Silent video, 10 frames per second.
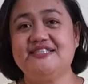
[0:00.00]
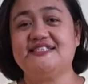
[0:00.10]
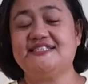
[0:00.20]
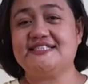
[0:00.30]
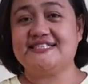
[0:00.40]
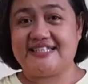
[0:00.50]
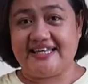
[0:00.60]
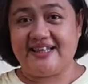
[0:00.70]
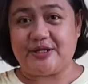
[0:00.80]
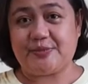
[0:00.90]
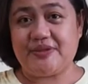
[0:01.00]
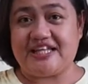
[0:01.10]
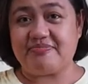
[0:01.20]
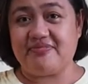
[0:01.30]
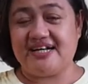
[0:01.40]
This is Sale of
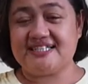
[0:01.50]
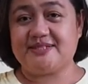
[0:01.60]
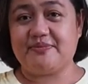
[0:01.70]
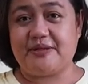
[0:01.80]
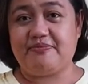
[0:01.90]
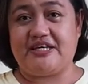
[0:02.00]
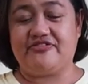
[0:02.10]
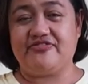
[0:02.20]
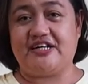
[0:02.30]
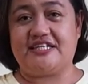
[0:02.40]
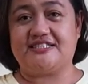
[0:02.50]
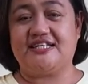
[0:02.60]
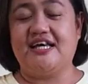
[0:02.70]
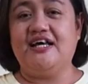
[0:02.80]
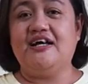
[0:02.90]
Plant Box by Penfires.
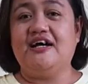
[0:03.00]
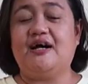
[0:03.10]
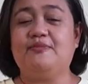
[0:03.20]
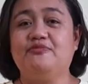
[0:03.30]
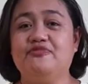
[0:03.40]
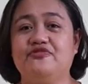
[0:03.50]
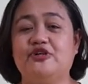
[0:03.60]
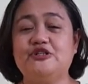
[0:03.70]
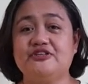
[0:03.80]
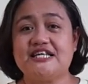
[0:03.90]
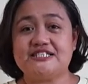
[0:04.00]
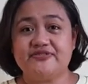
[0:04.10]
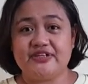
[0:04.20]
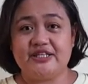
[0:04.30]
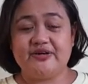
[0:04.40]
For today's
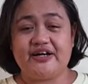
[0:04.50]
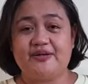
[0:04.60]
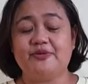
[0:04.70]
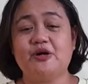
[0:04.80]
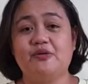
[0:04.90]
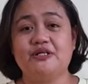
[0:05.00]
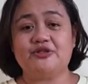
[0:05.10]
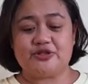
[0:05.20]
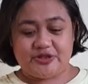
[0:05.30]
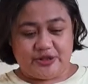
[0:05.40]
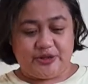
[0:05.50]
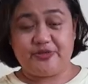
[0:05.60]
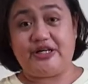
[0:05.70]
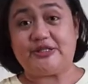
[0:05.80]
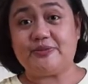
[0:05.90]
video, I am going to show you po
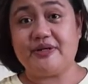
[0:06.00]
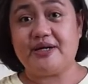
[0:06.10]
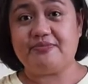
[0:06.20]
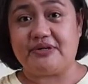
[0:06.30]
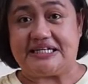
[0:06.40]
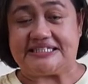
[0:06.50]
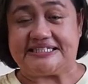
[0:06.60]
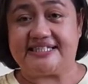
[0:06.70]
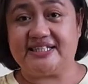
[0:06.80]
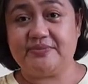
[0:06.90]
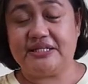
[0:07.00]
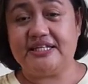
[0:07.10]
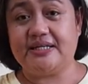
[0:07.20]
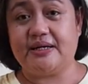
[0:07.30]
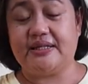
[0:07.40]
itong mga pots na
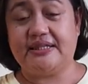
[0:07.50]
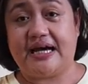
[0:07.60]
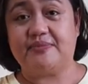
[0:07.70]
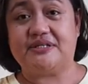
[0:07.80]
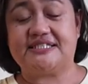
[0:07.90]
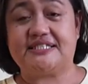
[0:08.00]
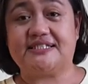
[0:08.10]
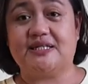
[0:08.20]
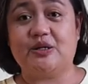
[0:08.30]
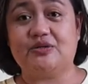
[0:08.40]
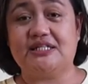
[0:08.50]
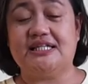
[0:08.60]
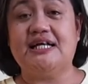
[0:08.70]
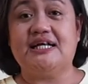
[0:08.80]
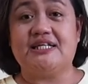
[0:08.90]
nabili na namin sa isang local
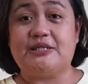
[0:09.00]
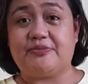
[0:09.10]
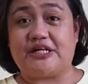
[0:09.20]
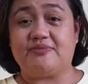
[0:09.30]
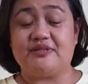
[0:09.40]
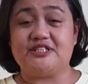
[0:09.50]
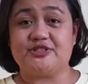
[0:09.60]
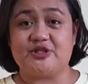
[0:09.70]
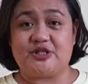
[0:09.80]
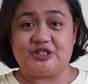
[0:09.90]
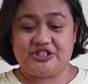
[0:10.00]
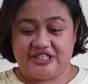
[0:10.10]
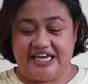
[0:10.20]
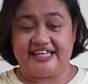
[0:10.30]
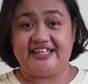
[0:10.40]
department store
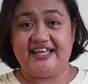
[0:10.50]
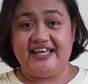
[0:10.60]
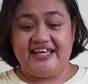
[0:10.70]
chain.